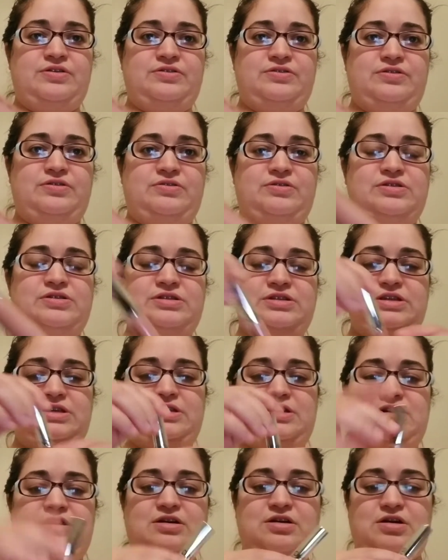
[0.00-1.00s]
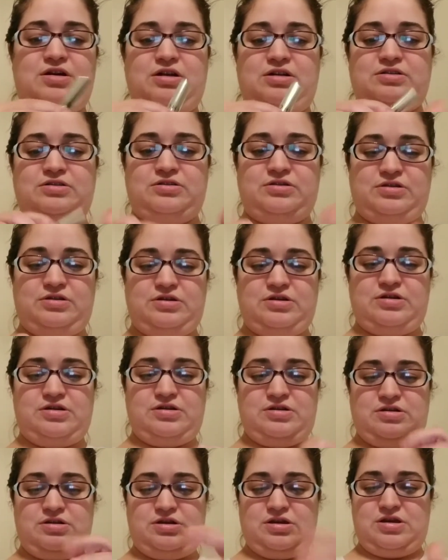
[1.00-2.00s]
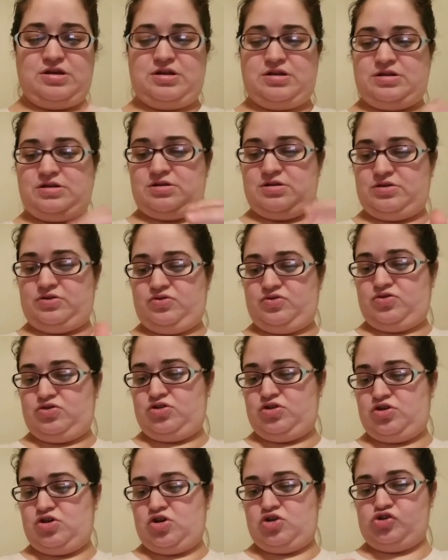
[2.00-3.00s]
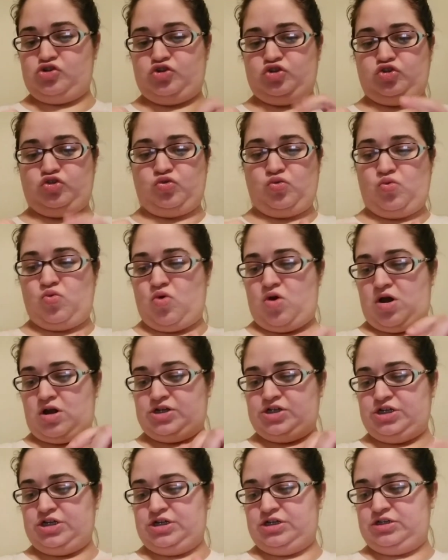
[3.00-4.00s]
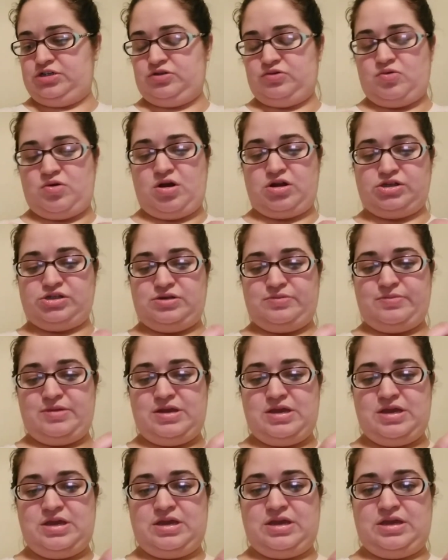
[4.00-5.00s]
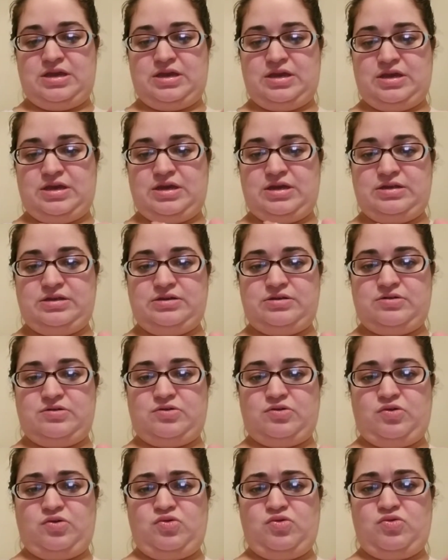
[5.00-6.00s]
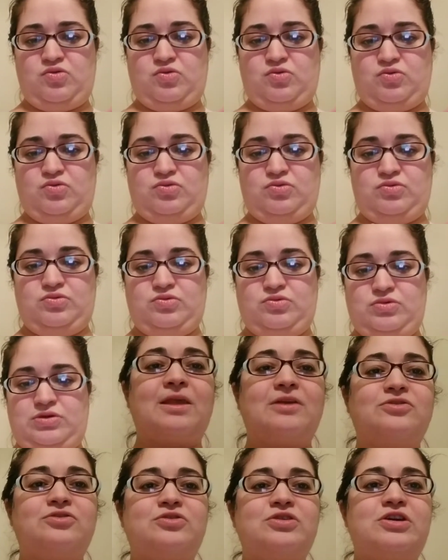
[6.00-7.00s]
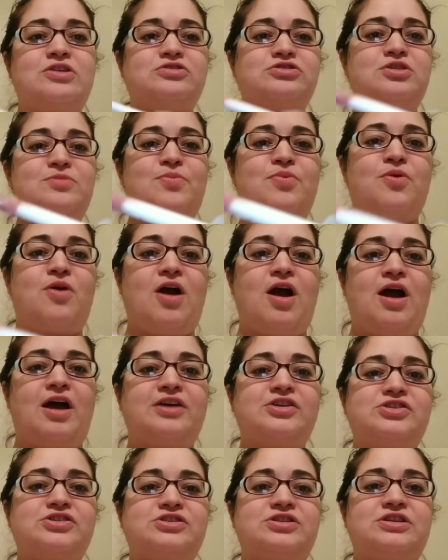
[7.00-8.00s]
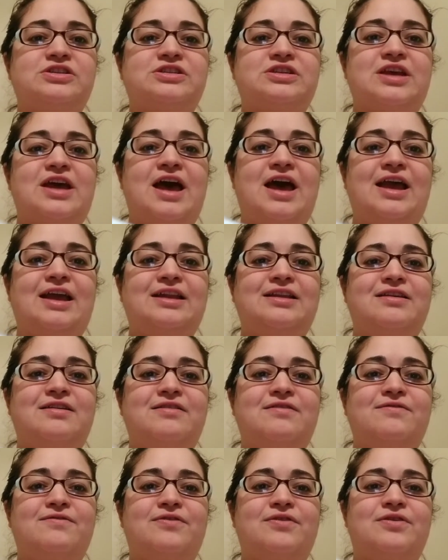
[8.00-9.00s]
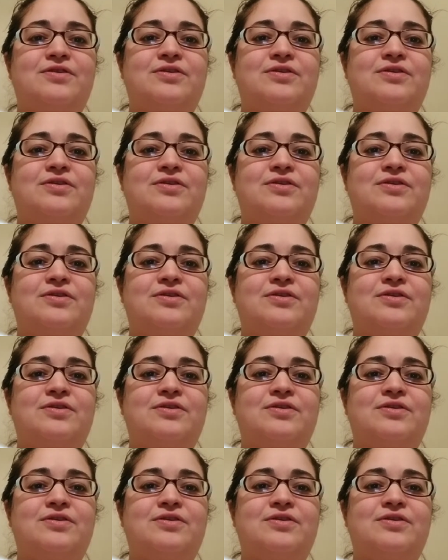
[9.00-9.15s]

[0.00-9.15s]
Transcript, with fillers: so you can see the color. I'll do a little swatchy swatch on my hand. Oh, so here's the brush. It's kind of